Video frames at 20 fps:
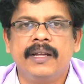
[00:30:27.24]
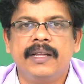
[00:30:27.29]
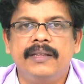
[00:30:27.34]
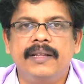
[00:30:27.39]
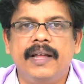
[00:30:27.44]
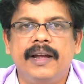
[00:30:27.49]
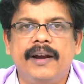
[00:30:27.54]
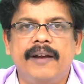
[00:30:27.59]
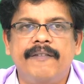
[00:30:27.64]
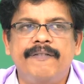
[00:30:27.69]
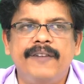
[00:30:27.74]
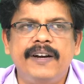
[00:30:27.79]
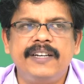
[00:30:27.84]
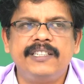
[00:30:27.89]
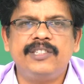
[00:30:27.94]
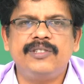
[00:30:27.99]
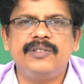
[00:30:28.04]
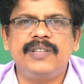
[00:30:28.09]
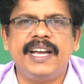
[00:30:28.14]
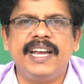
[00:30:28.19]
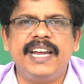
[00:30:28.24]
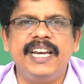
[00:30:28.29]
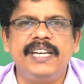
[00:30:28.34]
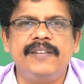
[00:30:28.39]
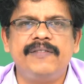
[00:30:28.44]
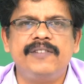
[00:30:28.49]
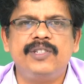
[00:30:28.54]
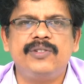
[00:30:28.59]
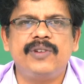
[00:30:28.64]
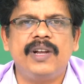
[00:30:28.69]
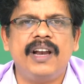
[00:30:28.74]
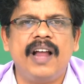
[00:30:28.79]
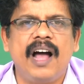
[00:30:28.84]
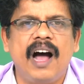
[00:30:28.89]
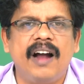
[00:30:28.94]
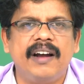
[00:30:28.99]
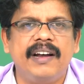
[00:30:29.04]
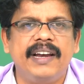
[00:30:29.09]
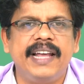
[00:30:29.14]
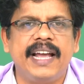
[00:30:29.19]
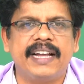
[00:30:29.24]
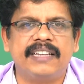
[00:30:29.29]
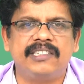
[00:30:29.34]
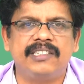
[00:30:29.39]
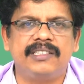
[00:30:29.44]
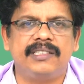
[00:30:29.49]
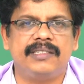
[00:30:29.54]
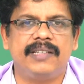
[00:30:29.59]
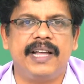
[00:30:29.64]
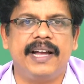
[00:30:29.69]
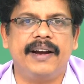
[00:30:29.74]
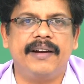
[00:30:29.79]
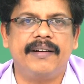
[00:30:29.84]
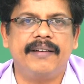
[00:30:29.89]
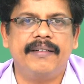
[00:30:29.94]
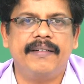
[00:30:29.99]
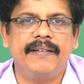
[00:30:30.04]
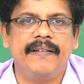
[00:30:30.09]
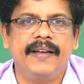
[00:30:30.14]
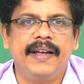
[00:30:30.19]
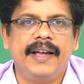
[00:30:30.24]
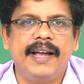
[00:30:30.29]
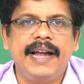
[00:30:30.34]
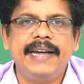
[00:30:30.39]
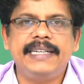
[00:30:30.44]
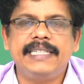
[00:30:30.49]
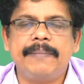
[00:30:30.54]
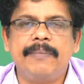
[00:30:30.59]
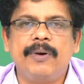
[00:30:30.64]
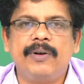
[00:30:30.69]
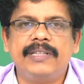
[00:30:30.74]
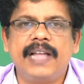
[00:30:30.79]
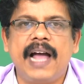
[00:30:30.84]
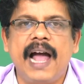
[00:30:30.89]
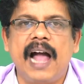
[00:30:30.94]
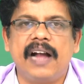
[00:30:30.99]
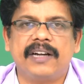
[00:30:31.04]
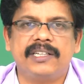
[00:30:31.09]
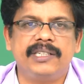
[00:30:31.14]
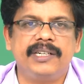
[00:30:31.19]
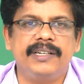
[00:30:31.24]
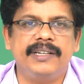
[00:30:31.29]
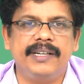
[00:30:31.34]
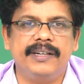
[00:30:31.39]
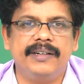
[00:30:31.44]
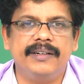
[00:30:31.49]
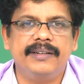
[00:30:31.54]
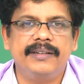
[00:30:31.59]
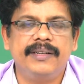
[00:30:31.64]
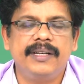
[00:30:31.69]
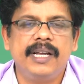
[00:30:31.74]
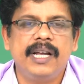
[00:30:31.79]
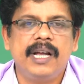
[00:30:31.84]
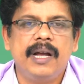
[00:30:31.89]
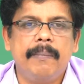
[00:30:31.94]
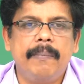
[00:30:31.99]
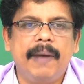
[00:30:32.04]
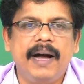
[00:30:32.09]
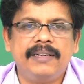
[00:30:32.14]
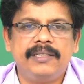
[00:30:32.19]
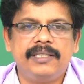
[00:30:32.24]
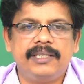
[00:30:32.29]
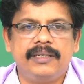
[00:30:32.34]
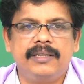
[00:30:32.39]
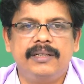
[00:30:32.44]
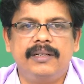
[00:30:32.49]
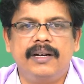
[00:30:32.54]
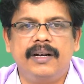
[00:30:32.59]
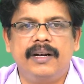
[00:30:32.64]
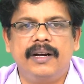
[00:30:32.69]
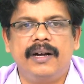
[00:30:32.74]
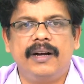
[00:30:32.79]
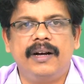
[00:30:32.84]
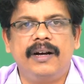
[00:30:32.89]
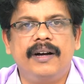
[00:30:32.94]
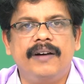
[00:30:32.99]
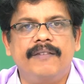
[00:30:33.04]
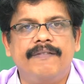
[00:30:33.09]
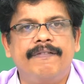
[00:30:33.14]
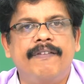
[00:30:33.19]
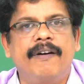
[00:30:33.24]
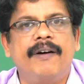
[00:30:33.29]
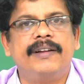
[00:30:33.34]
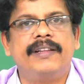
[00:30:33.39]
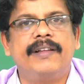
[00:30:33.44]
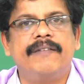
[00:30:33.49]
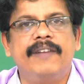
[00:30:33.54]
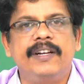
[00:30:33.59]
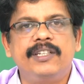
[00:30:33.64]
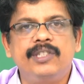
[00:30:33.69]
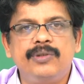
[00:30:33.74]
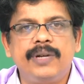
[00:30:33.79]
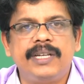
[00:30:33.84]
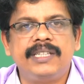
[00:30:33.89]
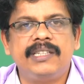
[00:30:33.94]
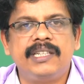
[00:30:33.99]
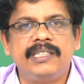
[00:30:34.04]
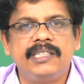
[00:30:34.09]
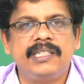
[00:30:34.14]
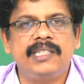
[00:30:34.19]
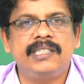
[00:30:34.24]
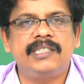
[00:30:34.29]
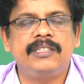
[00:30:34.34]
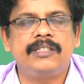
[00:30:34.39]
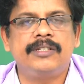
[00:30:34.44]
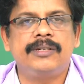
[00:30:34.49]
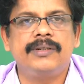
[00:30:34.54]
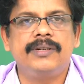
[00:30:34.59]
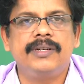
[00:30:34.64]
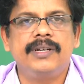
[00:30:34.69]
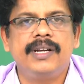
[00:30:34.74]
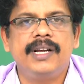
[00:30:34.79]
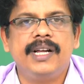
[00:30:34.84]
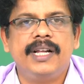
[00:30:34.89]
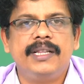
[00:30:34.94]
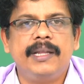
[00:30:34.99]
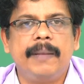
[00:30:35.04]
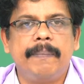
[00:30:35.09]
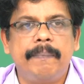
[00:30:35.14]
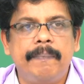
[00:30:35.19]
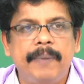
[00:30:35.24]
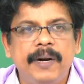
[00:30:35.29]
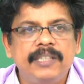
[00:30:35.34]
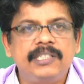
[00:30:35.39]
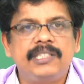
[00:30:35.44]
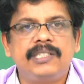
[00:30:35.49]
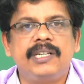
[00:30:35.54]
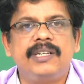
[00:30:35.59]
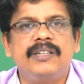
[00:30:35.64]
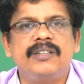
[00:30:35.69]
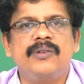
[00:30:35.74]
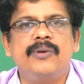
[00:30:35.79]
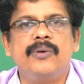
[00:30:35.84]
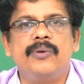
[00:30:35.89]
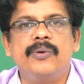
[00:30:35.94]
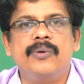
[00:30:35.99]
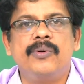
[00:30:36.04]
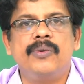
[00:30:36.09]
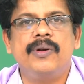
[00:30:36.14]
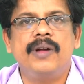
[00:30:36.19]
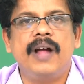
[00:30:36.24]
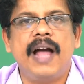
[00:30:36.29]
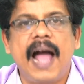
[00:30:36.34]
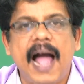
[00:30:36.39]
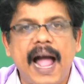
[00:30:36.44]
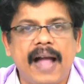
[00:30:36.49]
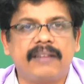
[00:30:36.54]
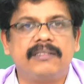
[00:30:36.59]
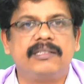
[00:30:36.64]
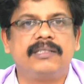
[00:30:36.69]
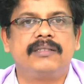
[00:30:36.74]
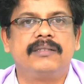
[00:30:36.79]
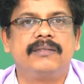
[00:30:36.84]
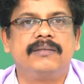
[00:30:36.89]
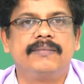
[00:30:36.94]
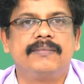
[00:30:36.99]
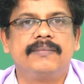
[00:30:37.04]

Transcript: The reference to the individual hardly exists there. It is about the action here, but for the virtue ethicist, the person who acts,